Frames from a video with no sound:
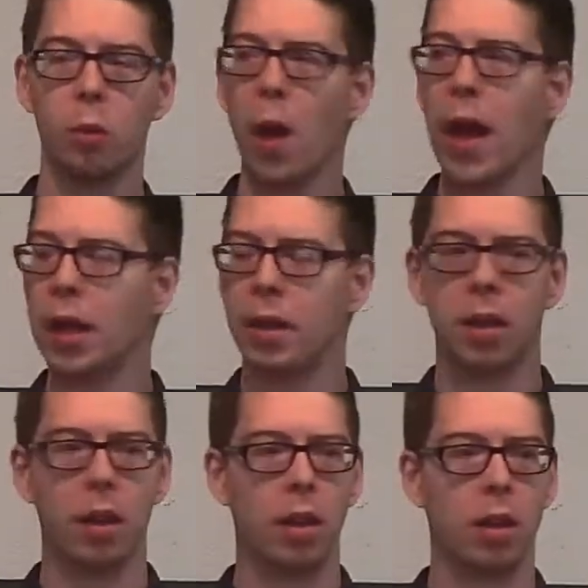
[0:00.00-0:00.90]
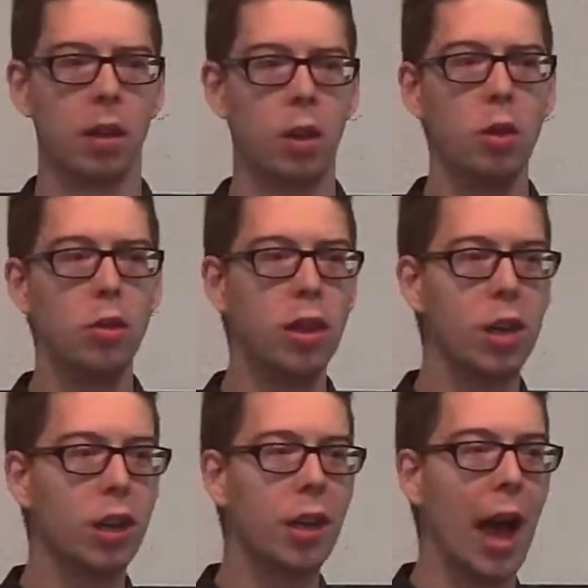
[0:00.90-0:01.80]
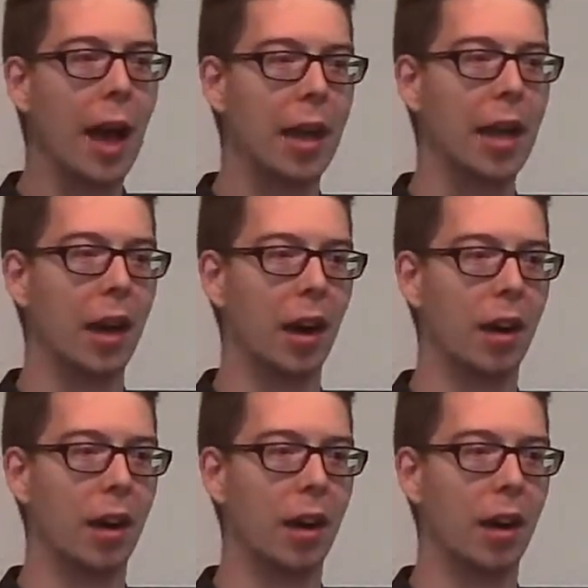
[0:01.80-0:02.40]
wait, who's the good guy here?